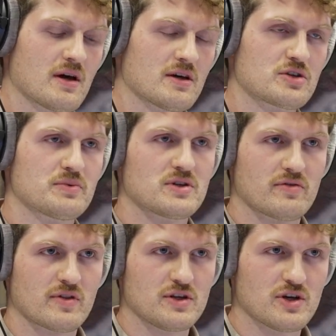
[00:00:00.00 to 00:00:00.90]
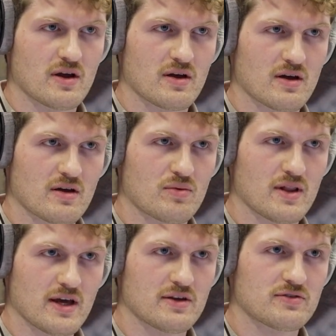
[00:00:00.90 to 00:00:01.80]
specifically
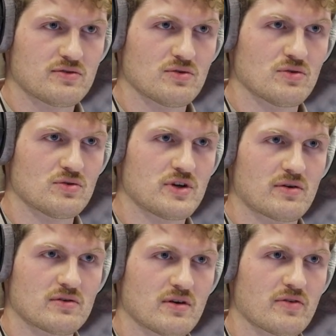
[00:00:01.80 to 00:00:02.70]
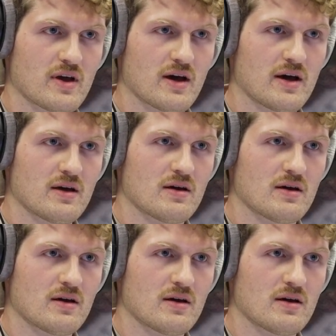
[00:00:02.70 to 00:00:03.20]
related to generative AI,